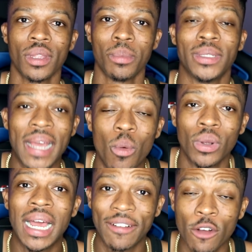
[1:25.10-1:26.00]
but that
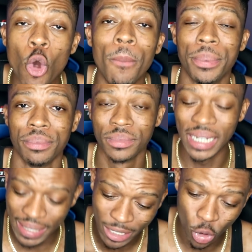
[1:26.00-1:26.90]
won't have hope.
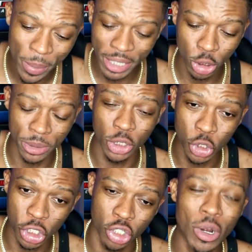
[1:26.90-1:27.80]
The link will be in the description. Go
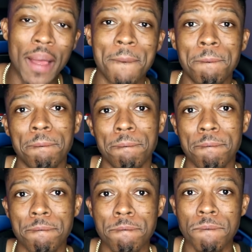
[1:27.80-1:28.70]
subscribe
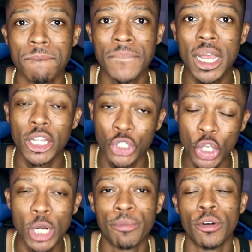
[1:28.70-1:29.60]
and
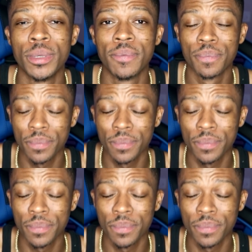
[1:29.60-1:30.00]
turn up for me.